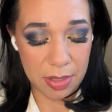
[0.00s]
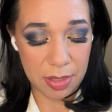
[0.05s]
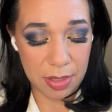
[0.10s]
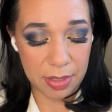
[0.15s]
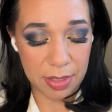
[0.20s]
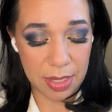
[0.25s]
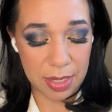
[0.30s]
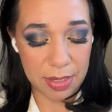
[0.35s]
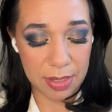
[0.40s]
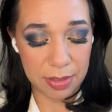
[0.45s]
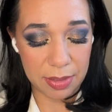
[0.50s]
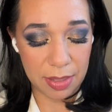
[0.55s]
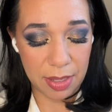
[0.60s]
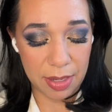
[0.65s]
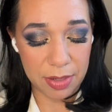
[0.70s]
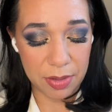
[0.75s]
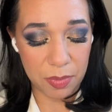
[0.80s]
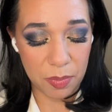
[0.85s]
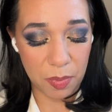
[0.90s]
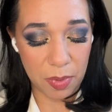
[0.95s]
Again, a
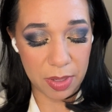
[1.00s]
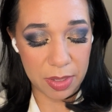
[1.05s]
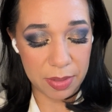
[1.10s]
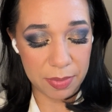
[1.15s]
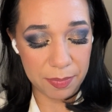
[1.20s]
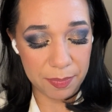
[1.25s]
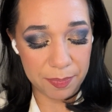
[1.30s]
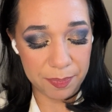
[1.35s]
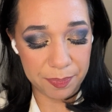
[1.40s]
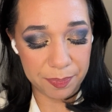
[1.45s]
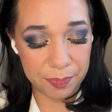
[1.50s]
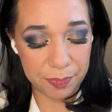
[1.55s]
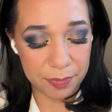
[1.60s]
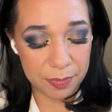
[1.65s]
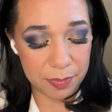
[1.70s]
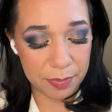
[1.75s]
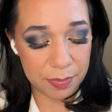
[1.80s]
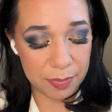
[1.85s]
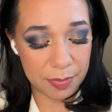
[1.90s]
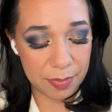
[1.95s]
lighter one.
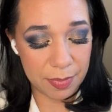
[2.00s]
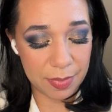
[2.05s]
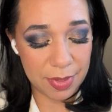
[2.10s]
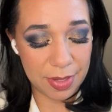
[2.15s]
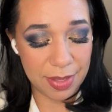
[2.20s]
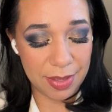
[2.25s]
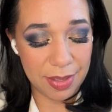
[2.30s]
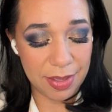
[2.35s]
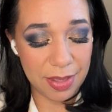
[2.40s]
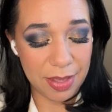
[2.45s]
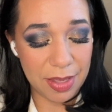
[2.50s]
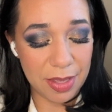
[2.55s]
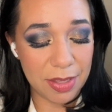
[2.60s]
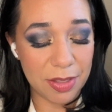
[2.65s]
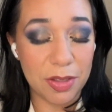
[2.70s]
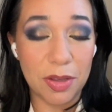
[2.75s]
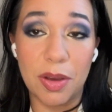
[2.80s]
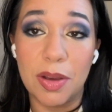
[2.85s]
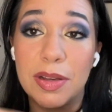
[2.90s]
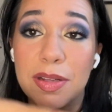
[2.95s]

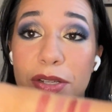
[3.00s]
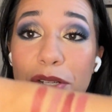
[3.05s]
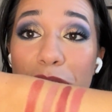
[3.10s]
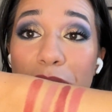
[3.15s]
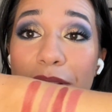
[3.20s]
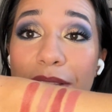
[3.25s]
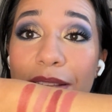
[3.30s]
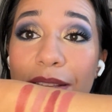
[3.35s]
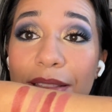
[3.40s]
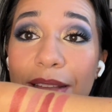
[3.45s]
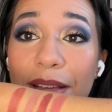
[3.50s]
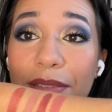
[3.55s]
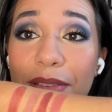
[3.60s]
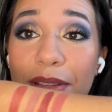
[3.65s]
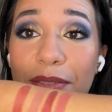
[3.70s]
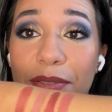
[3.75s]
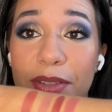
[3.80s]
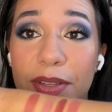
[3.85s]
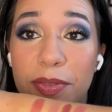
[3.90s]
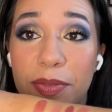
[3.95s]
Gosh, the level
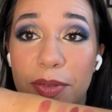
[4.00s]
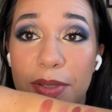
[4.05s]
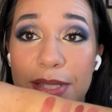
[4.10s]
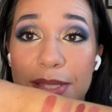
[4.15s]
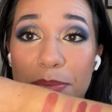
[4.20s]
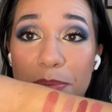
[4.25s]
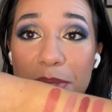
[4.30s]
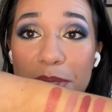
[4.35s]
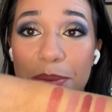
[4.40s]
of difference